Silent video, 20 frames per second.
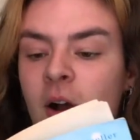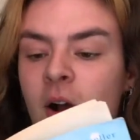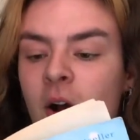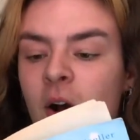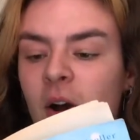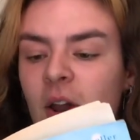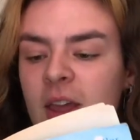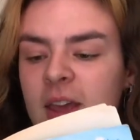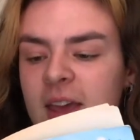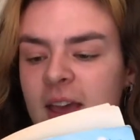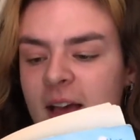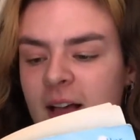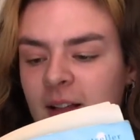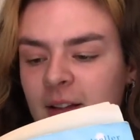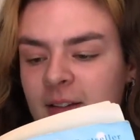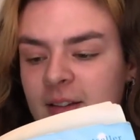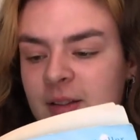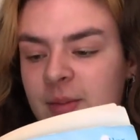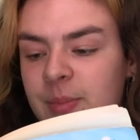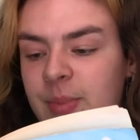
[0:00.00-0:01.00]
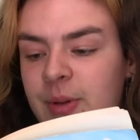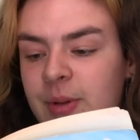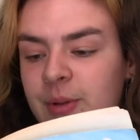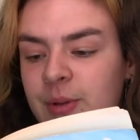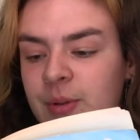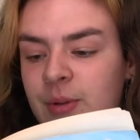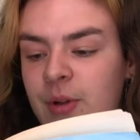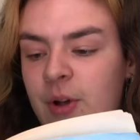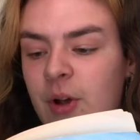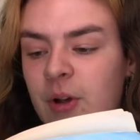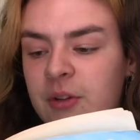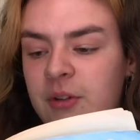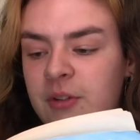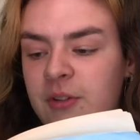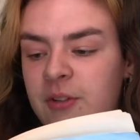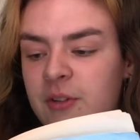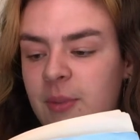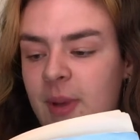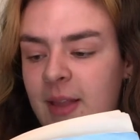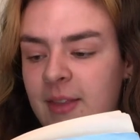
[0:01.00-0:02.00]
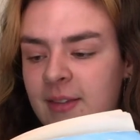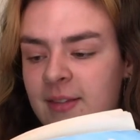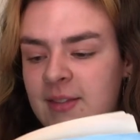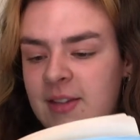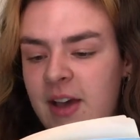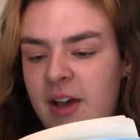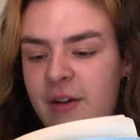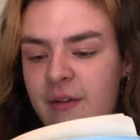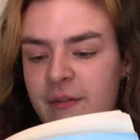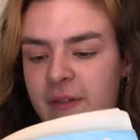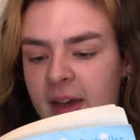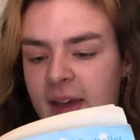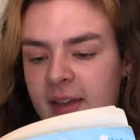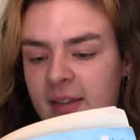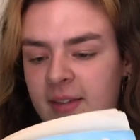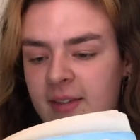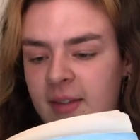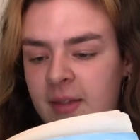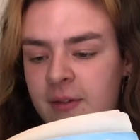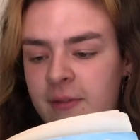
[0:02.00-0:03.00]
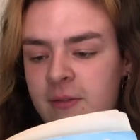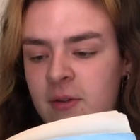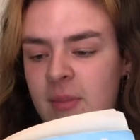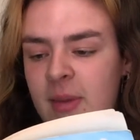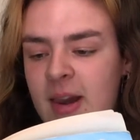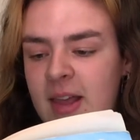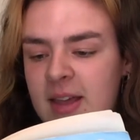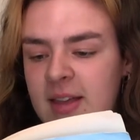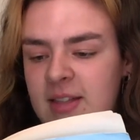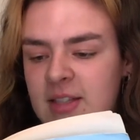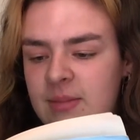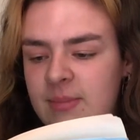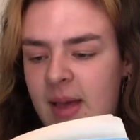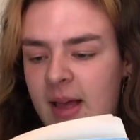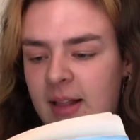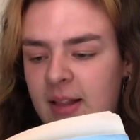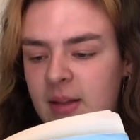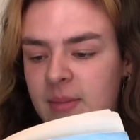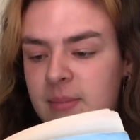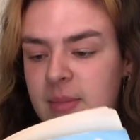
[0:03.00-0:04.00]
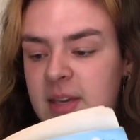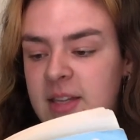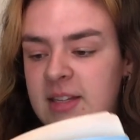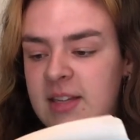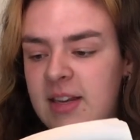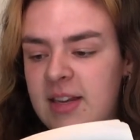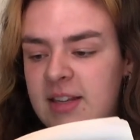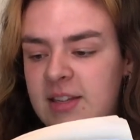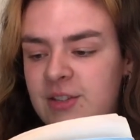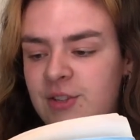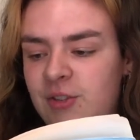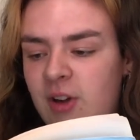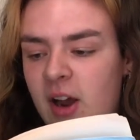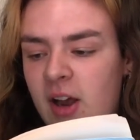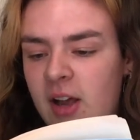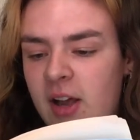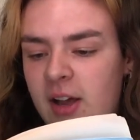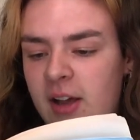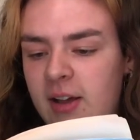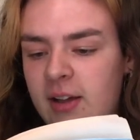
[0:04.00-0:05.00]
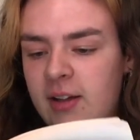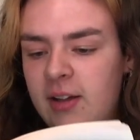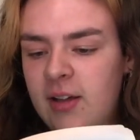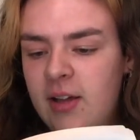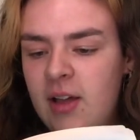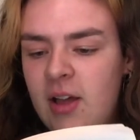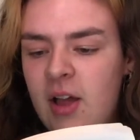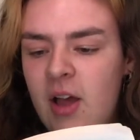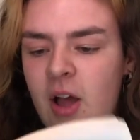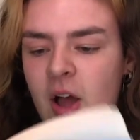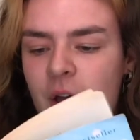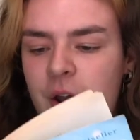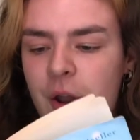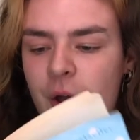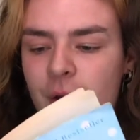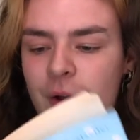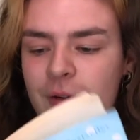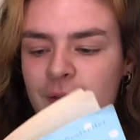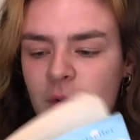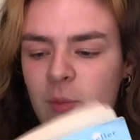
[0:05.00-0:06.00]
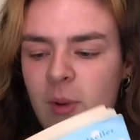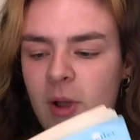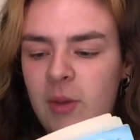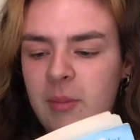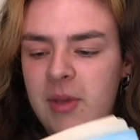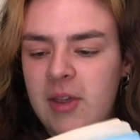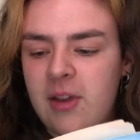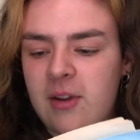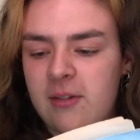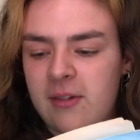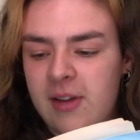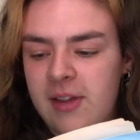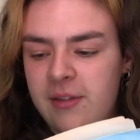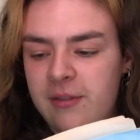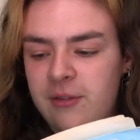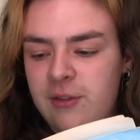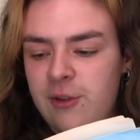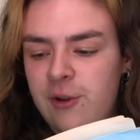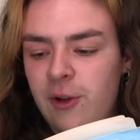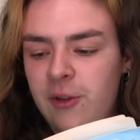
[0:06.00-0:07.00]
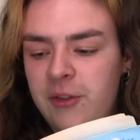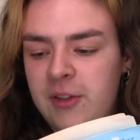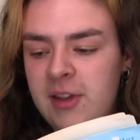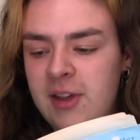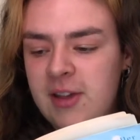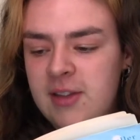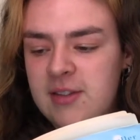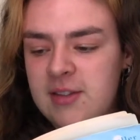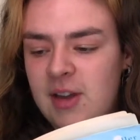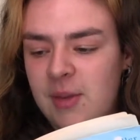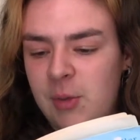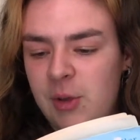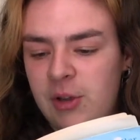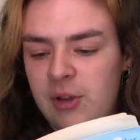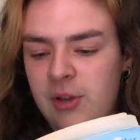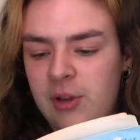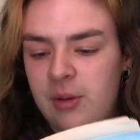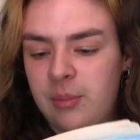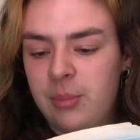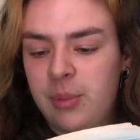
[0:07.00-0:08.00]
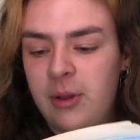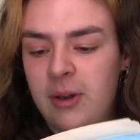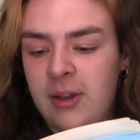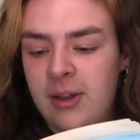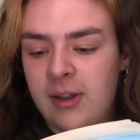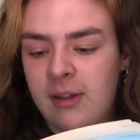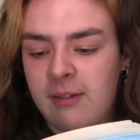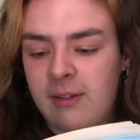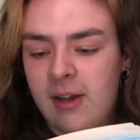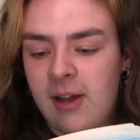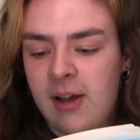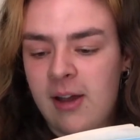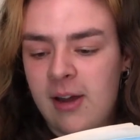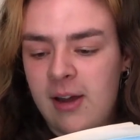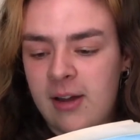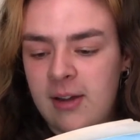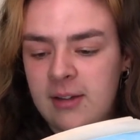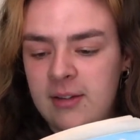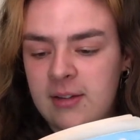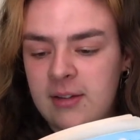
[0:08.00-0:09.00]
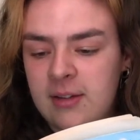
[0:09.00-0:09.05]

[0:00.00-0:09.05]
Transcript: Holly held the blue cotton sweater to her face, and a familiar smell immediately struck her, an overwhelming grief knotting her stomach and pulling at her heart.